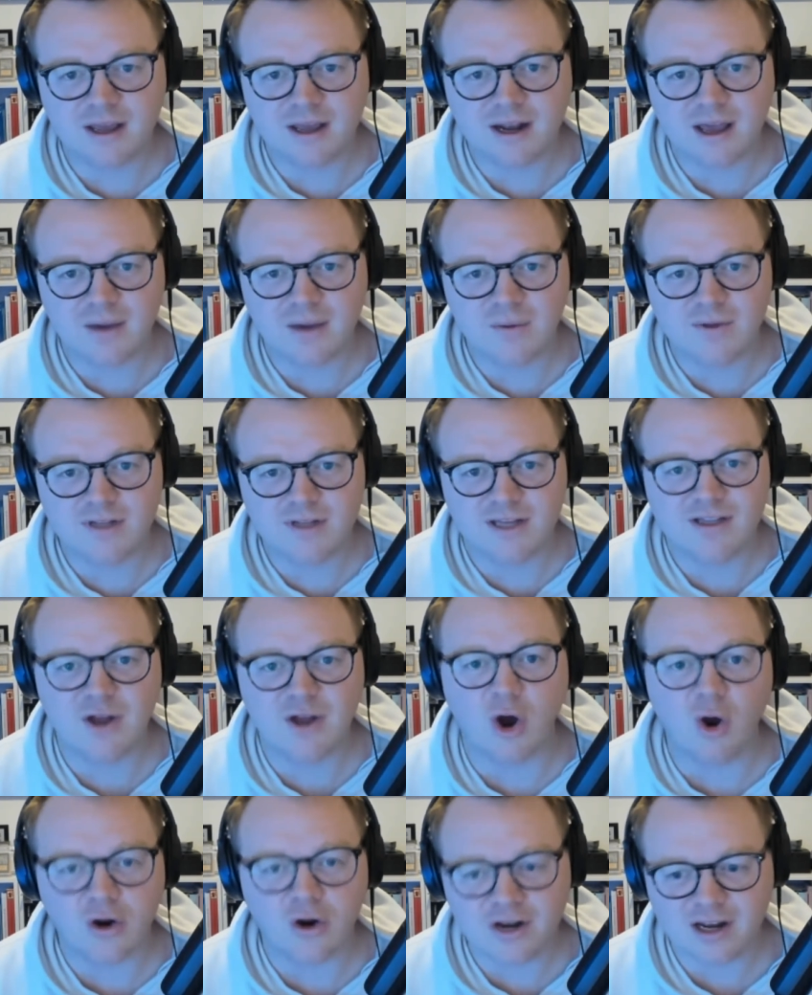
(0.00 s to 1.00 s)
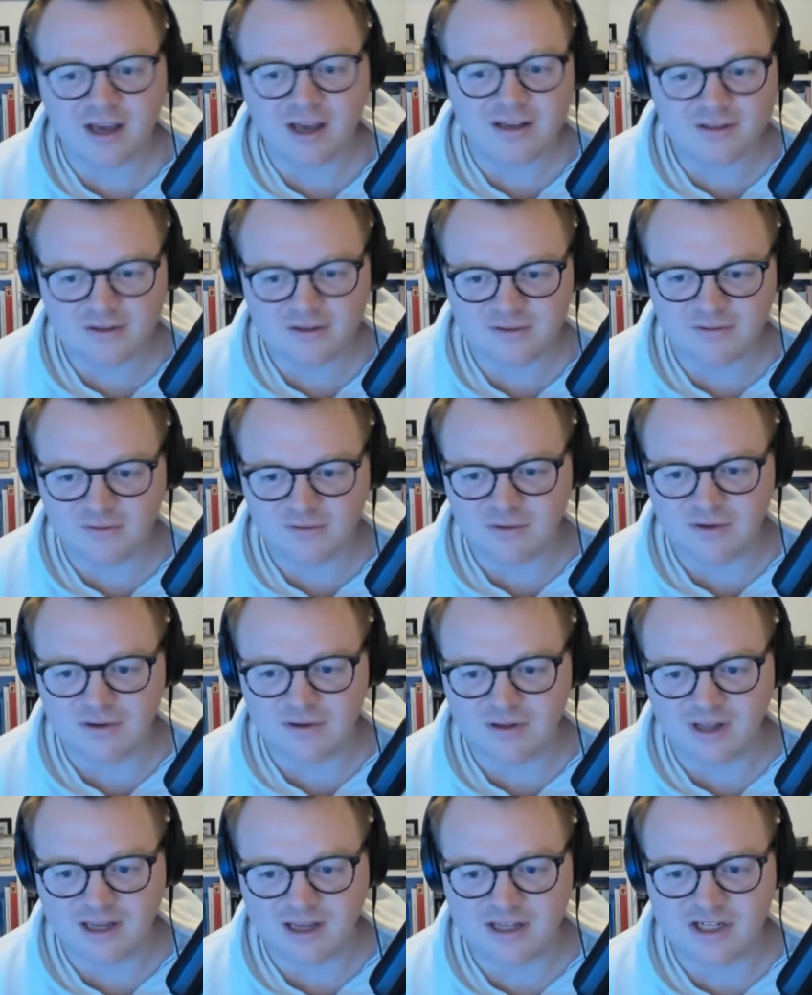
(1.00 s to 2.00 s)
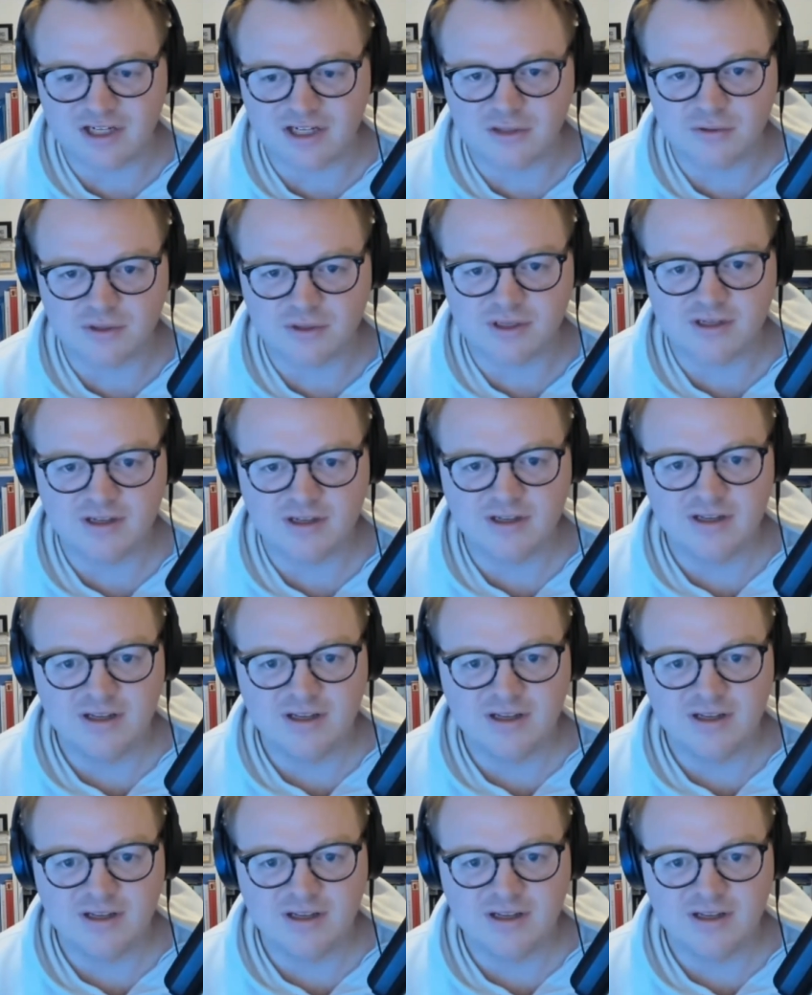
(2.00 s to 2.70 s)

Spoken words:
and I was like the organizer for like children,